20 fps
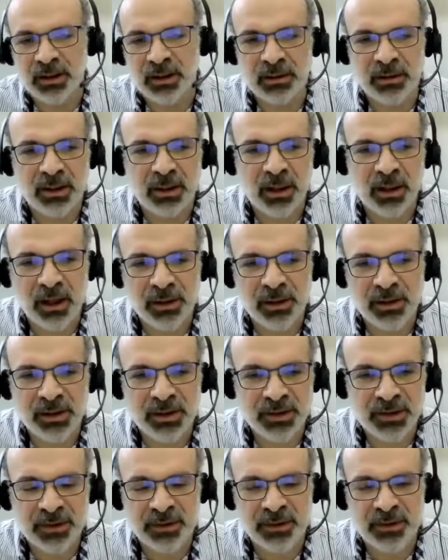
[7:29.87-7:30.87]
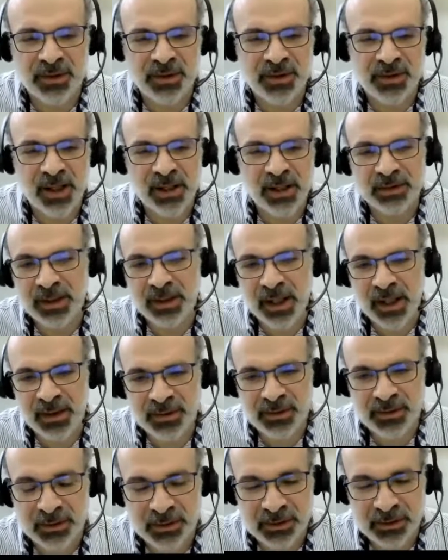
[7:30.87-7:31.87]
current
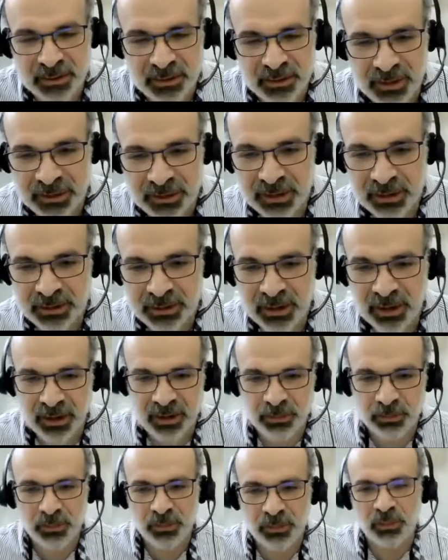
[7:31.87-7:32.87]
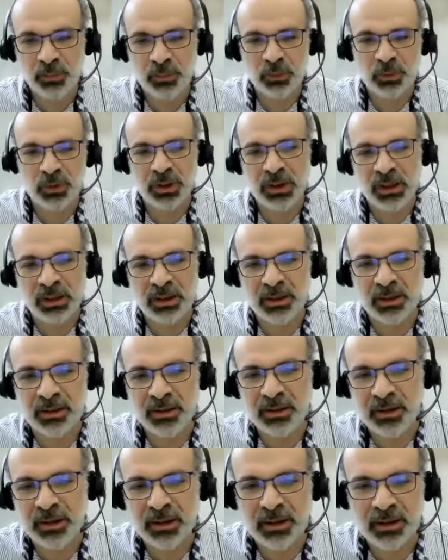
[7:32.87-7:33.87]
zeitgeist at the time for
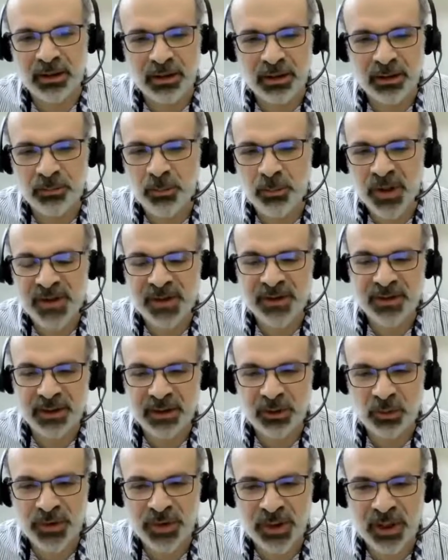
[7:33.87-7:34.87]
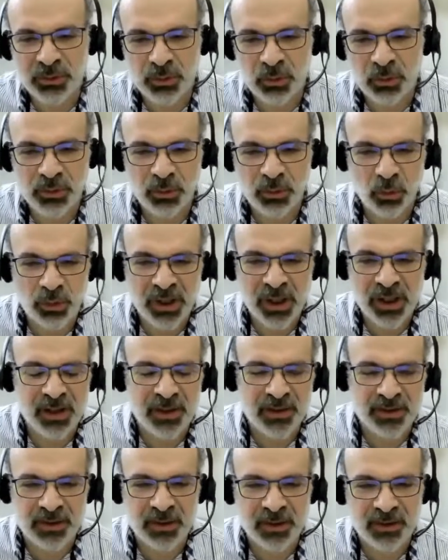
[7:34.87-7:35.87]
Byzantine Consensus. So he
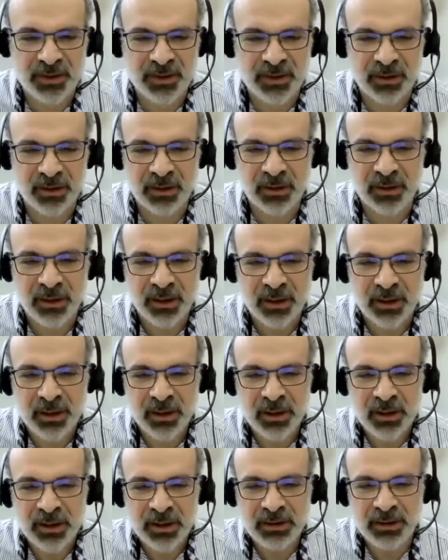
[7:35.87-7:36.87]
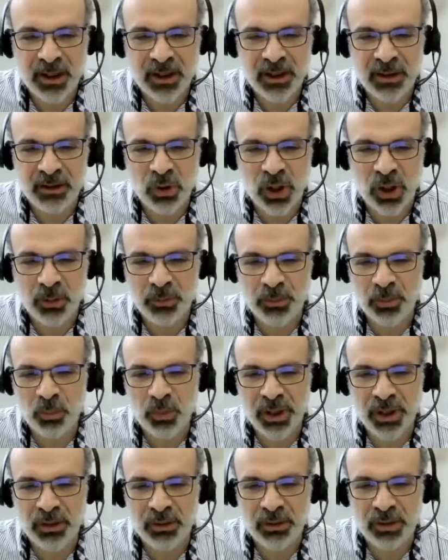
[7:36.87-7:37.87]
has this diagram
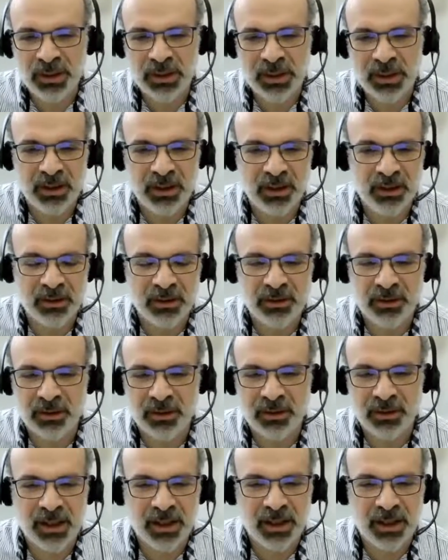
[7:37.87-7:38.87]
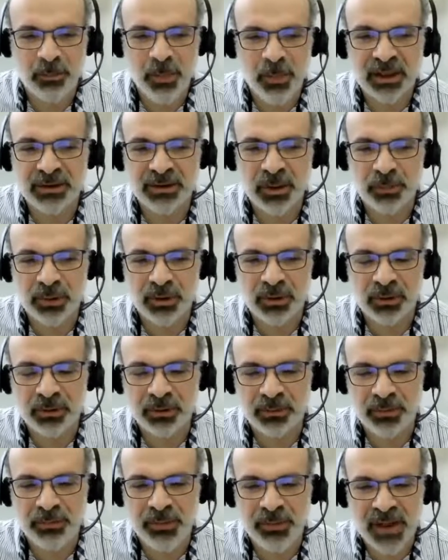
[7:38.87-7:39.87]
where there are like
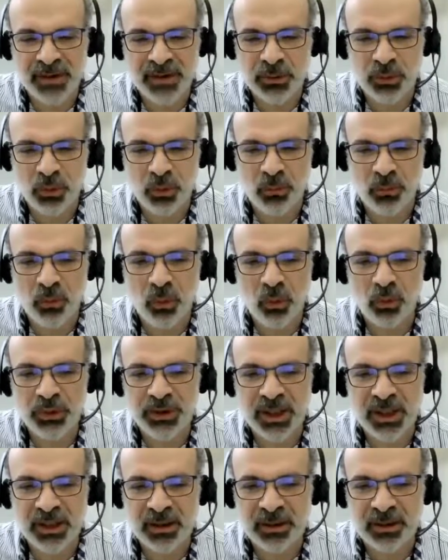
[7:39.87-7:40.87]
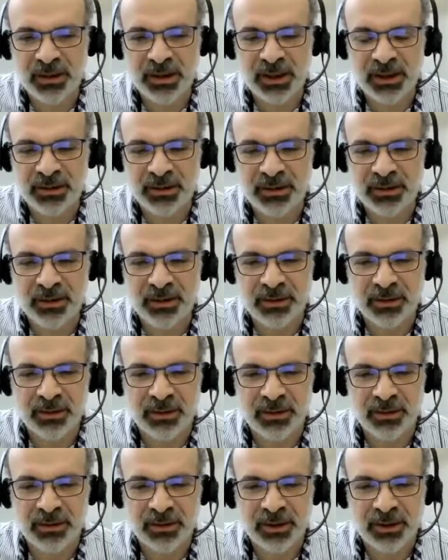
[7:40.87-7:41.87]
multiple phases of voting that